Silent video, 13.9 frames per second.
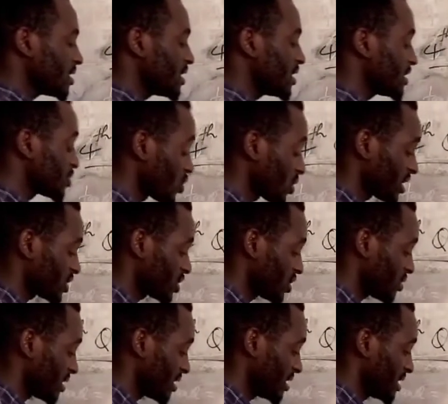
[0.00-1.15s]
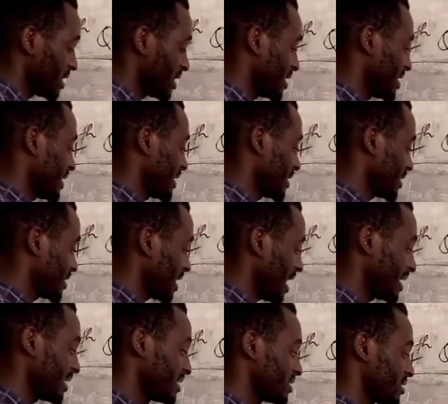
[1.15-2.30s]
SOHCAHTOA. Sine
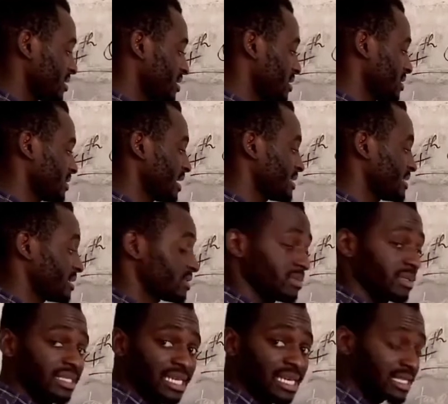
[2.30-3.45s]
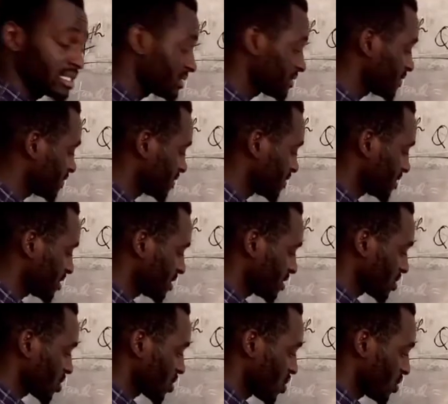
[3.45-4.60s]
turns out to be negative,
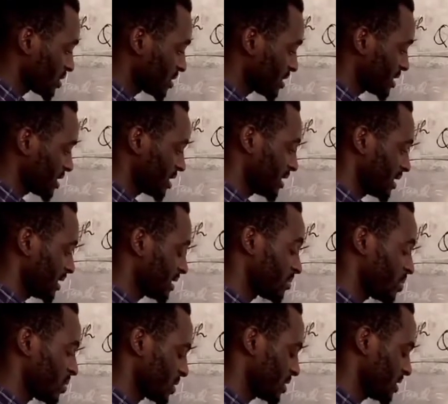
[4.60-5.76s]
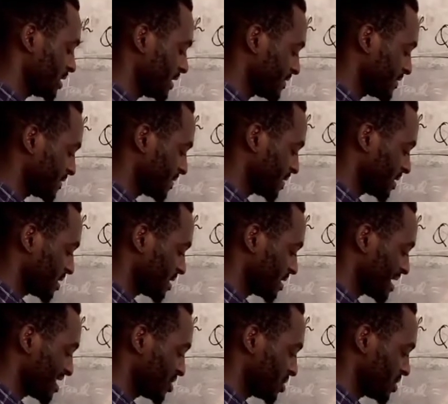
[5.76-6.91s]
cos is a positive,
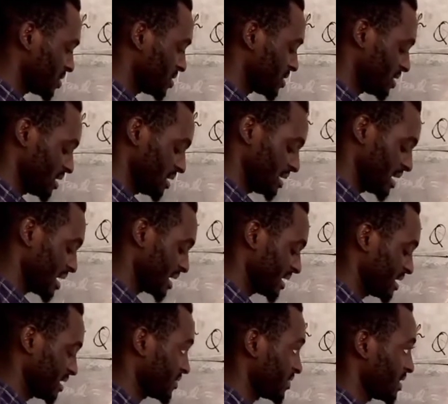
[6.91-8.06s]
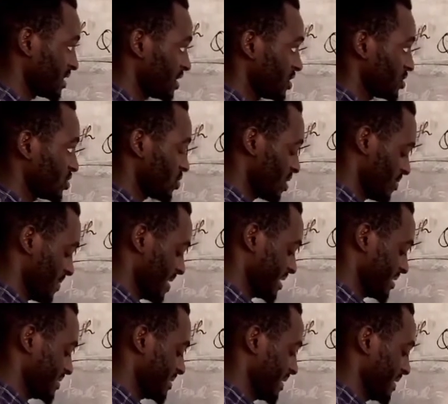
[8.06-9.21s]
tangent is a negative. So what we can
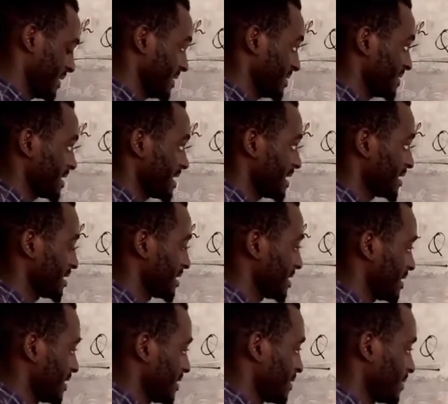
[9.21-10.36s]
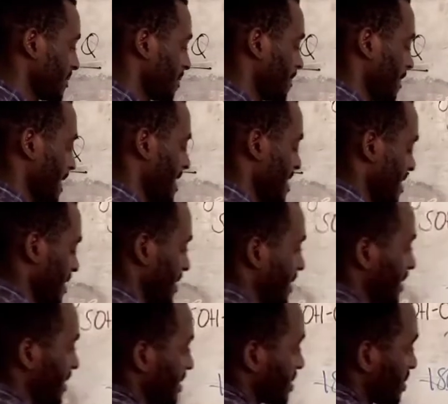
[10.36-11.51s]
say is that here
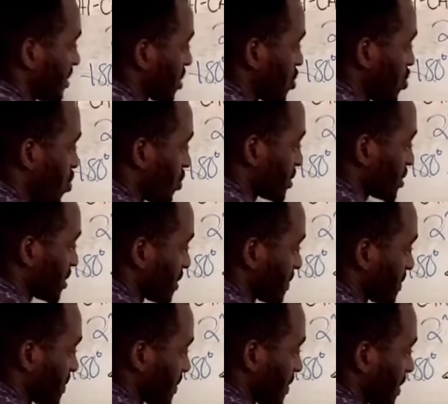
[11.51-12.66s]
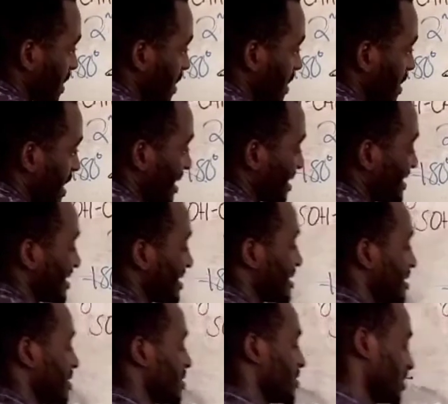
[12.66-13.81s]
it's the cos that
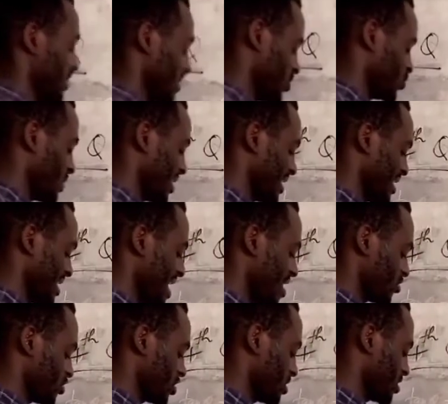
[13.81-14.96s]
is working out